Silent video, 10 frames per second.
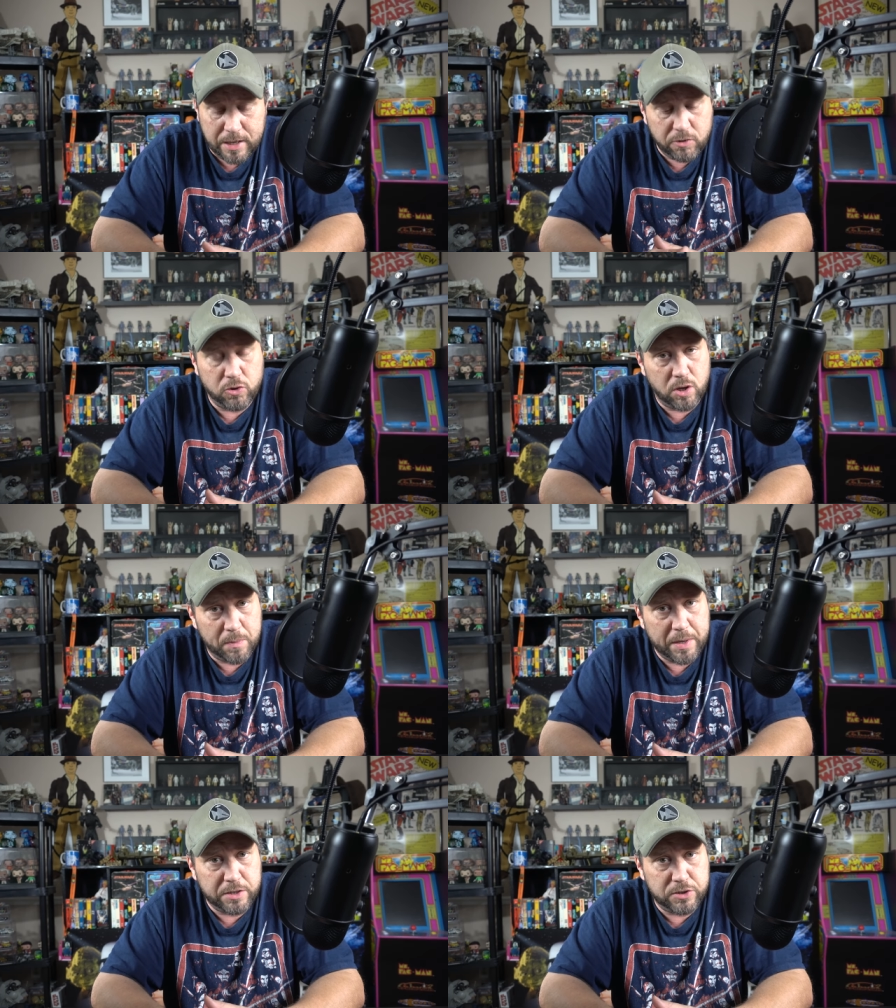I don't know
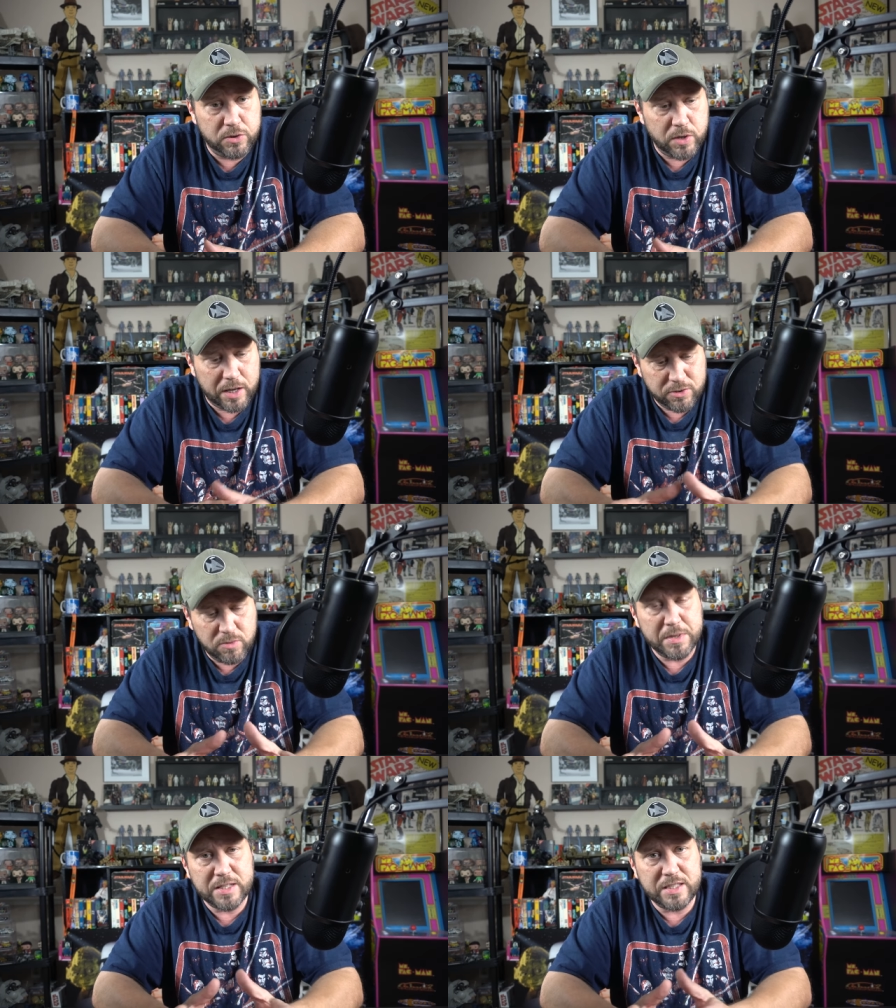about you. I
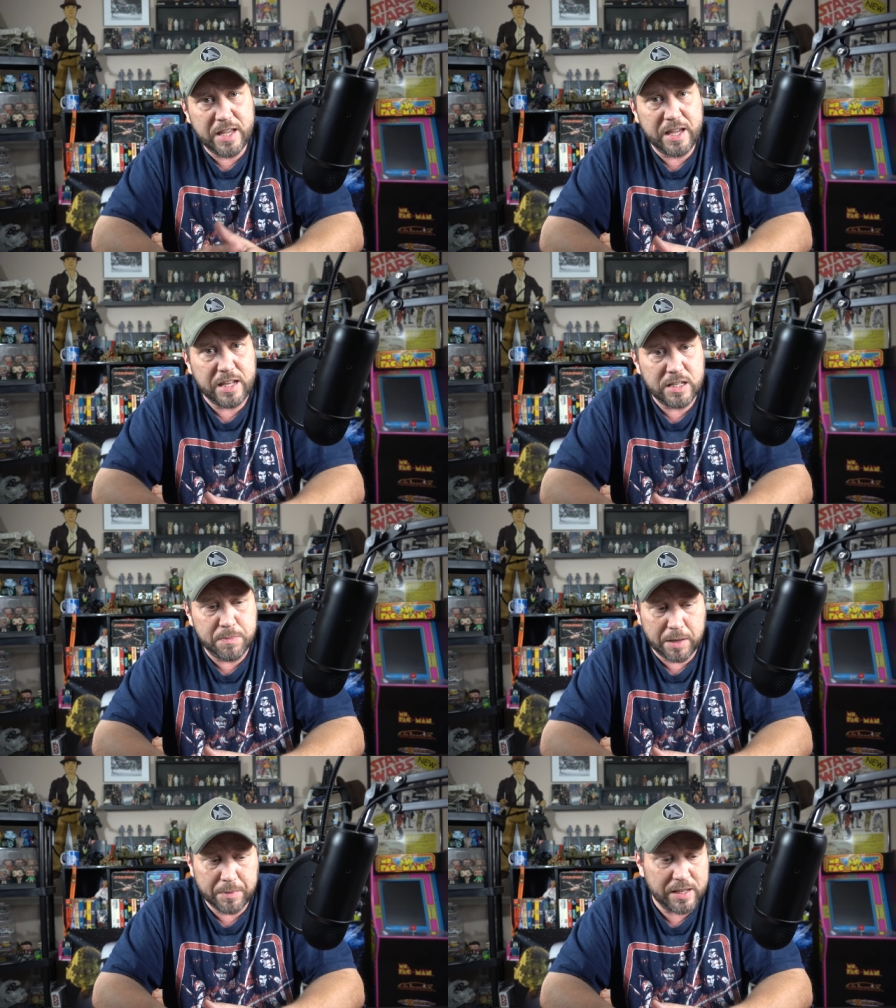do miss the 80s,
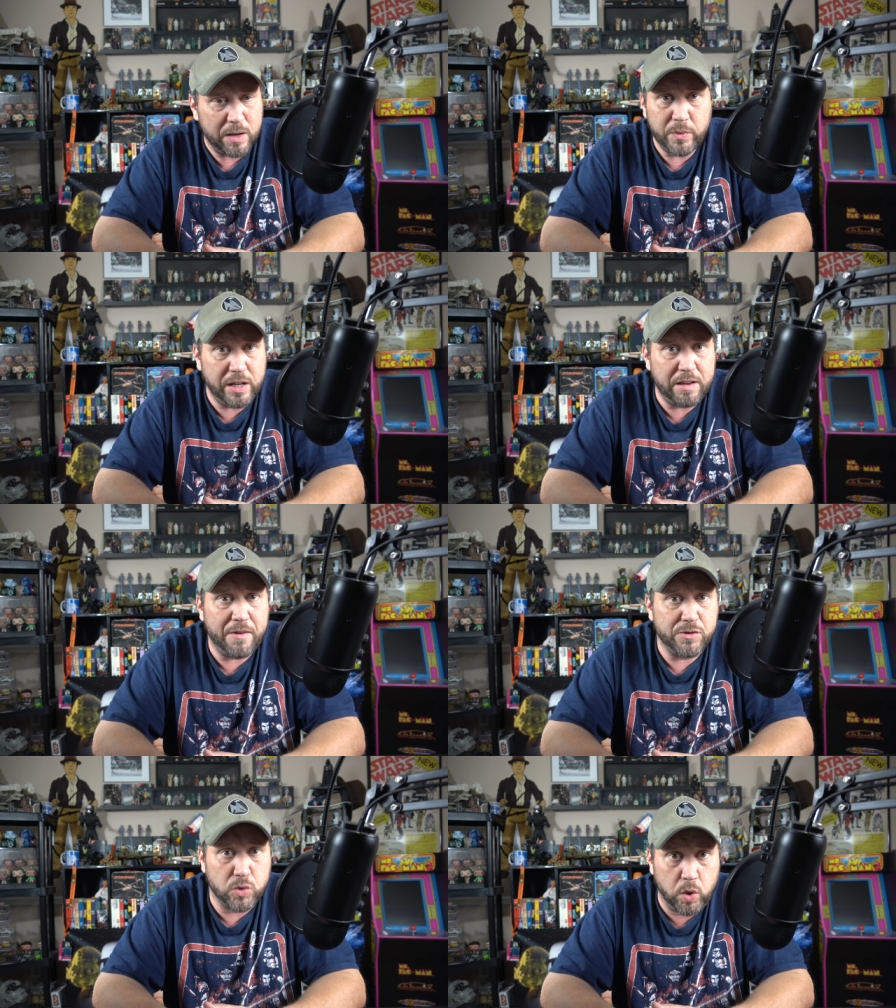but I'm glad we didn't
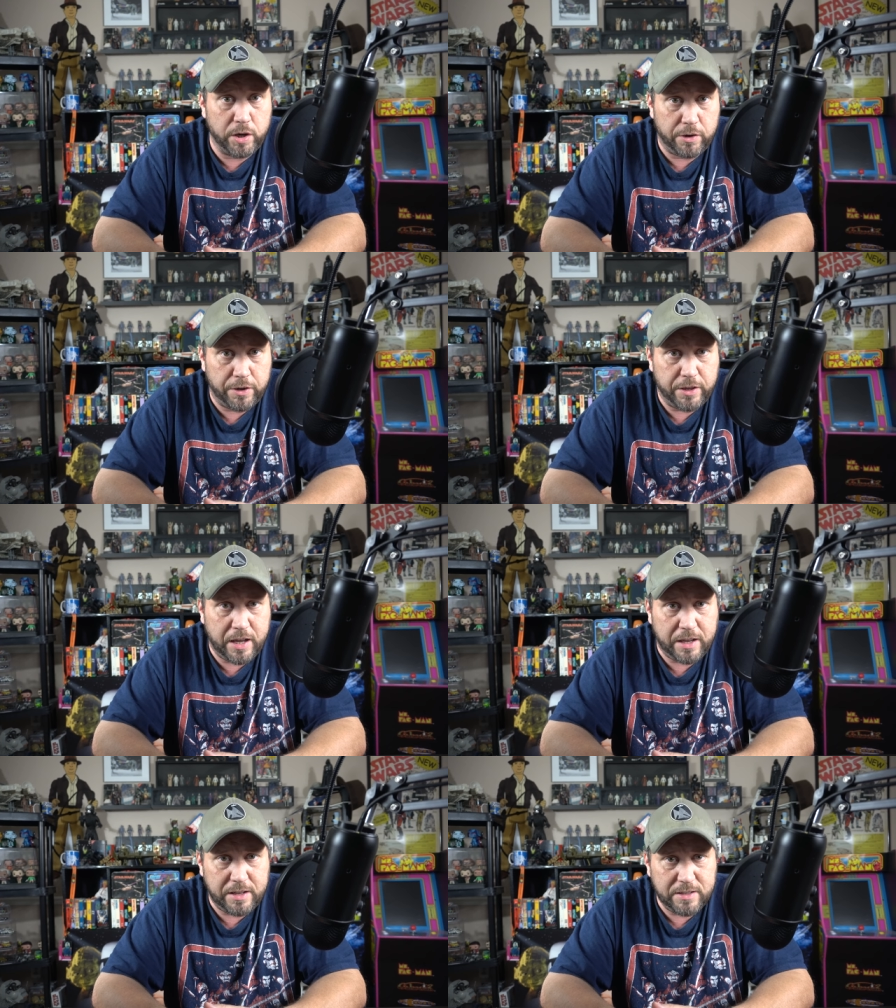have Twitter in
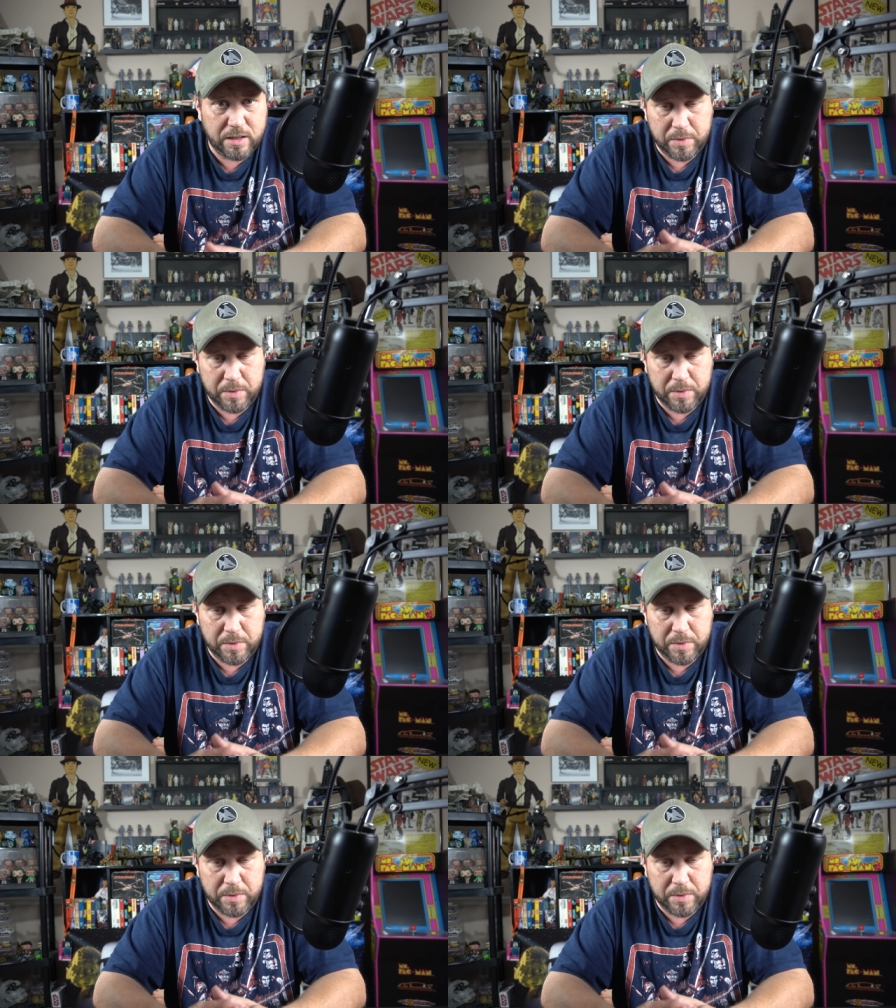the 80s.